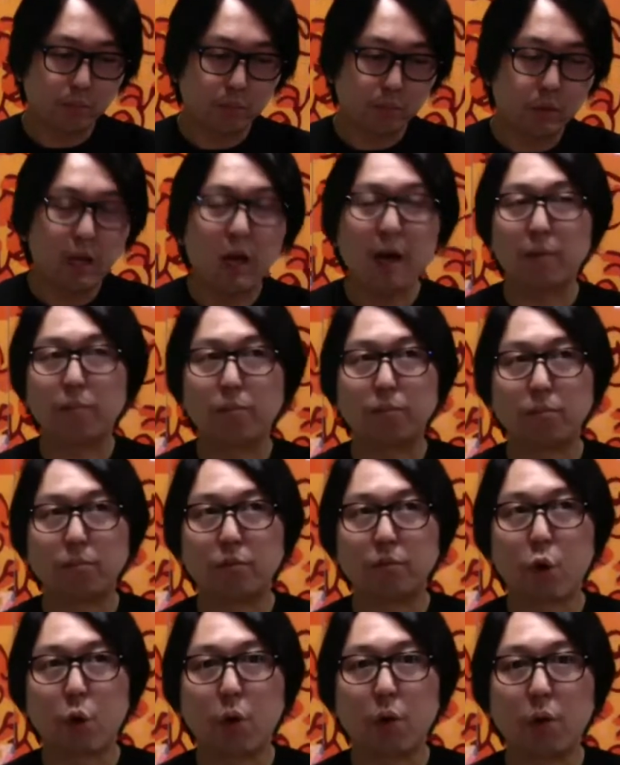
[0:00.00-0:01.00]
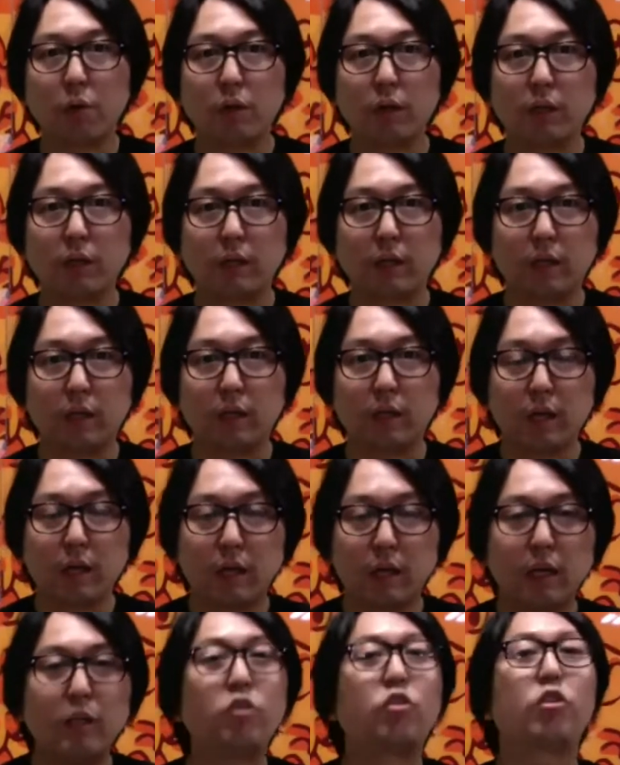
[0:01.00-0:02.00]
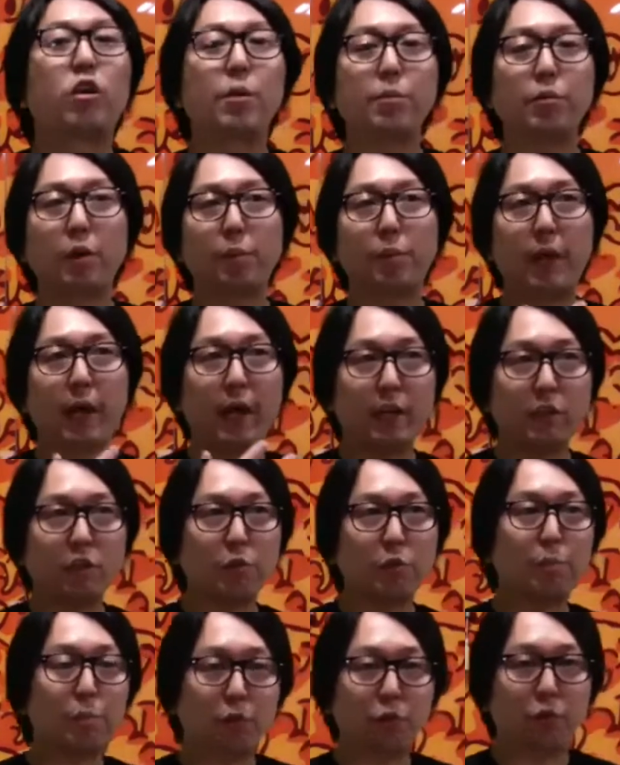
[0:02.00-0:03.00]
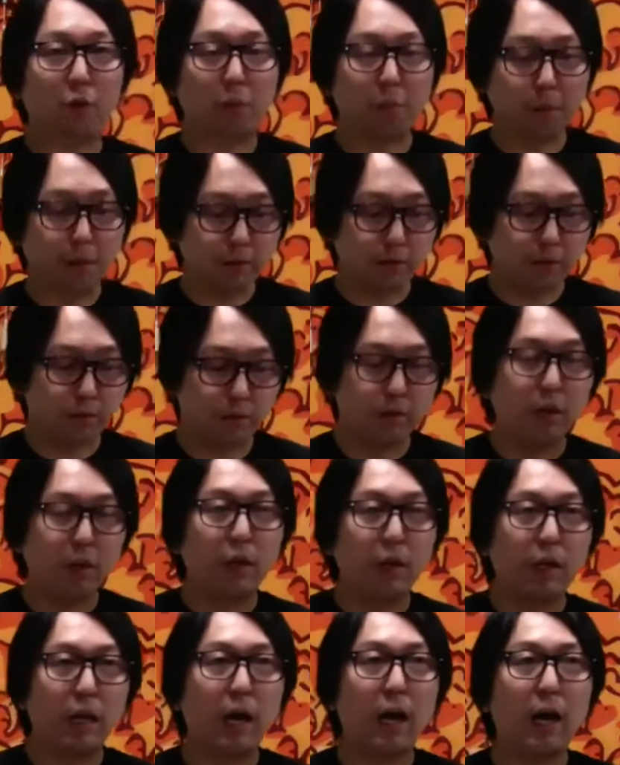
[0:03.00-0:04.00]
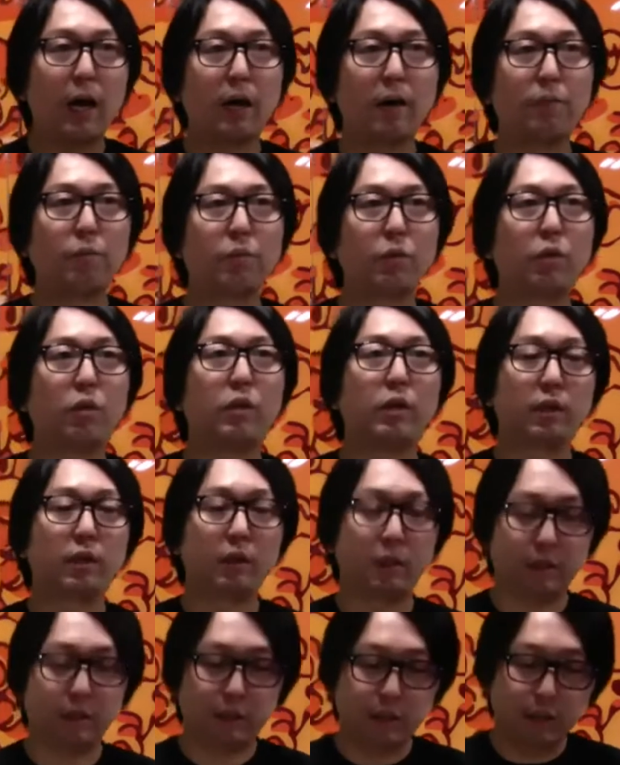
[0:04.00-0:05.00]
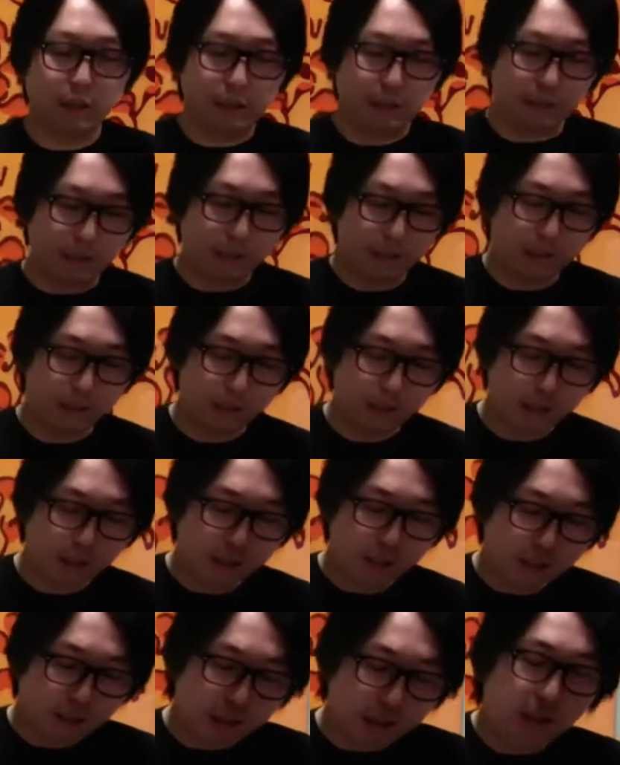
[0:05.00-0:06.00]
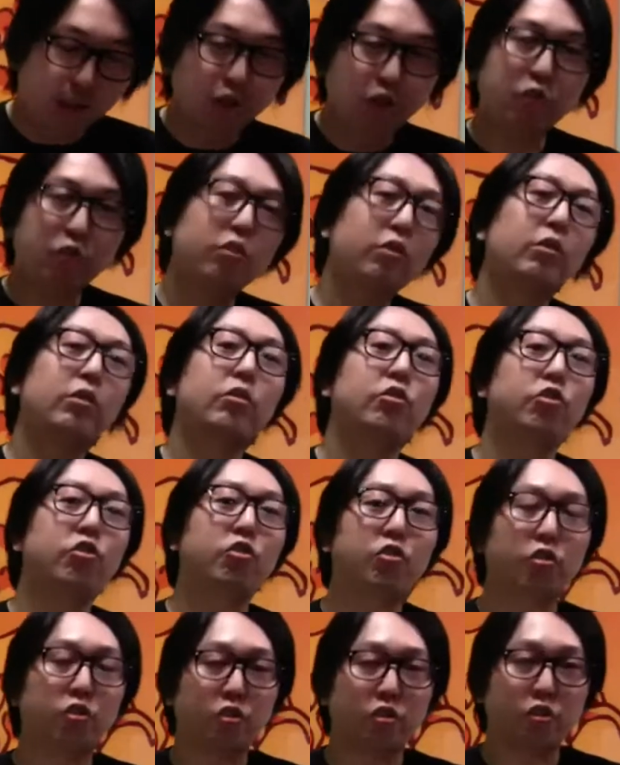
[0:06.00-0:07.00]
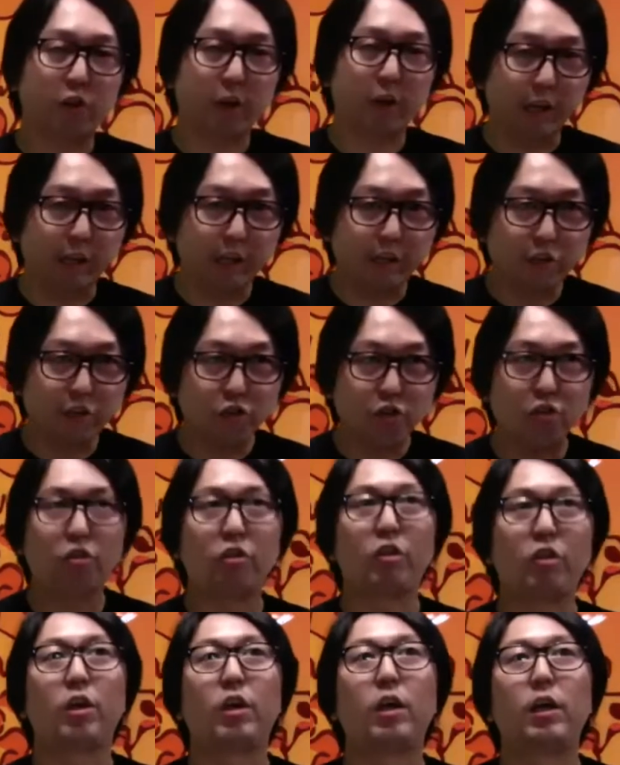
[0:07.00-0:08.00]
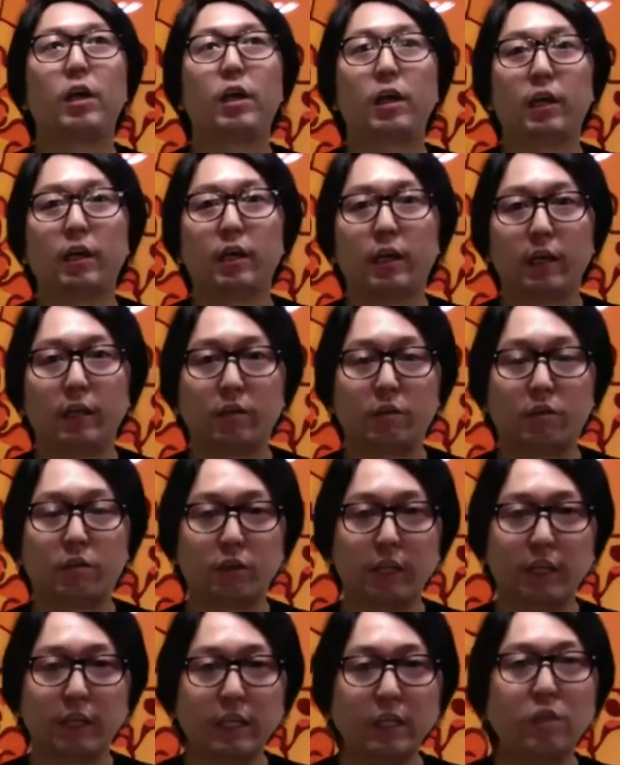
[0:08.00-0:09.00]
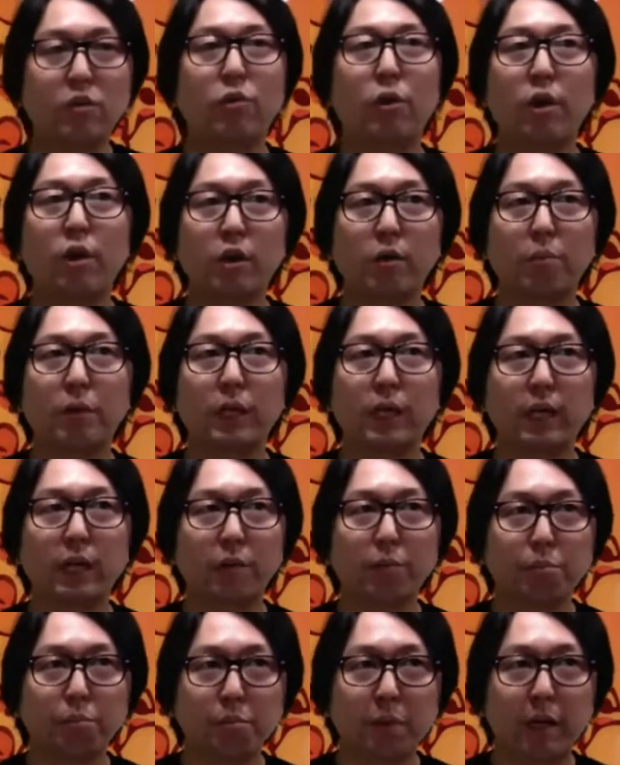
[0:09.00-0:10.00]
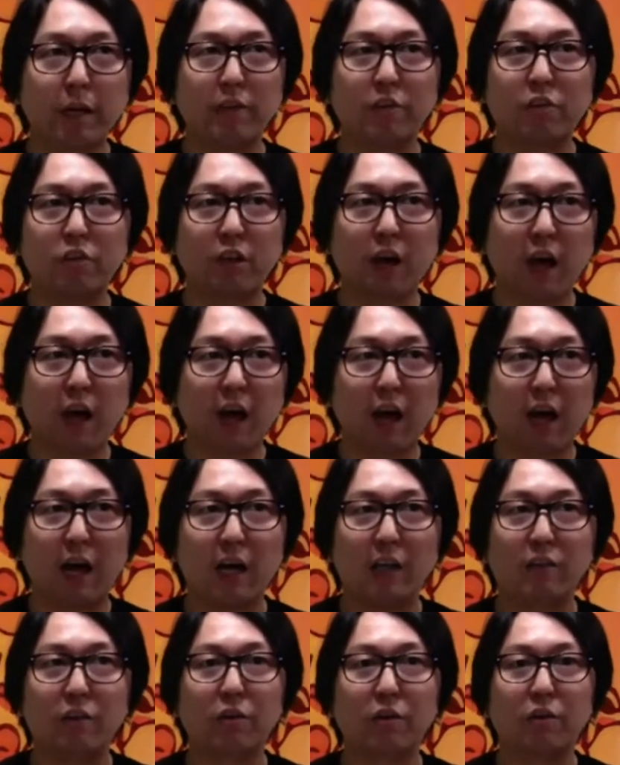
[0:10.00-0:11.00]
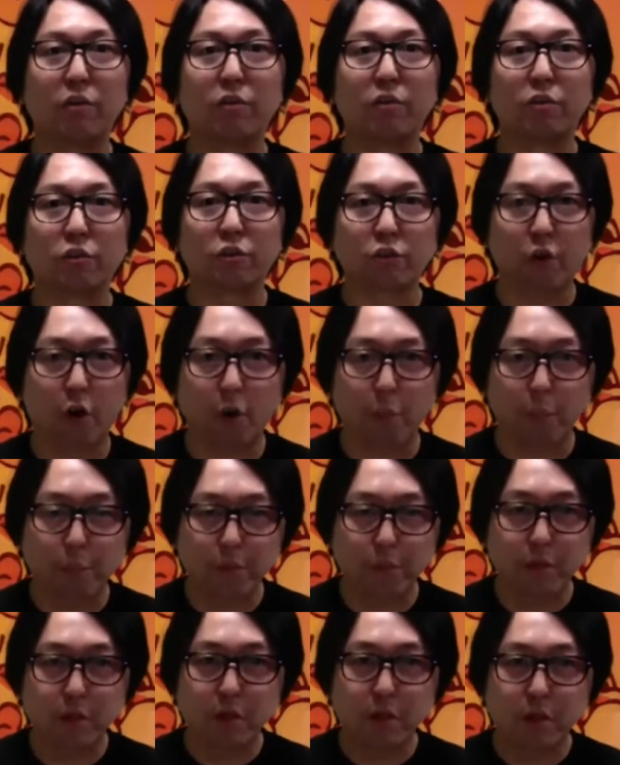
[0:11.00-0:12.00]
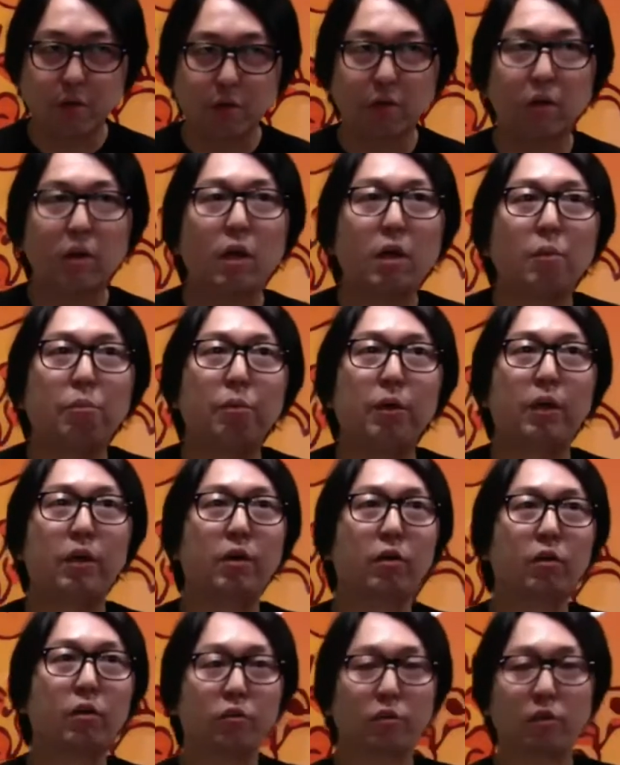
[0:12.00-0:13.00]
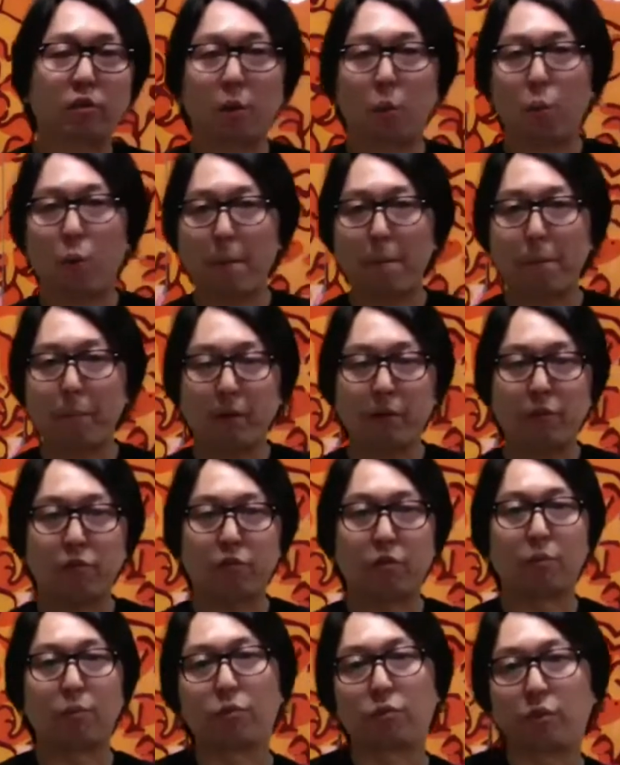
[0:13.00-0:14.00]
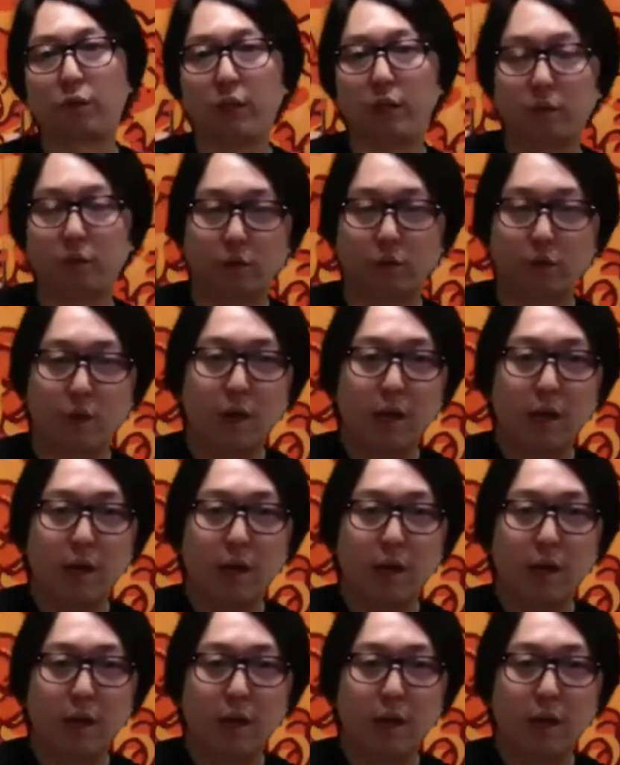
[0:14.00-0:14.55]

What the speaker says: Yeah. So in terms of the edge performance, it shouldn't change. It's incredibly much harder to sharpen though, because the 1 piece of steel,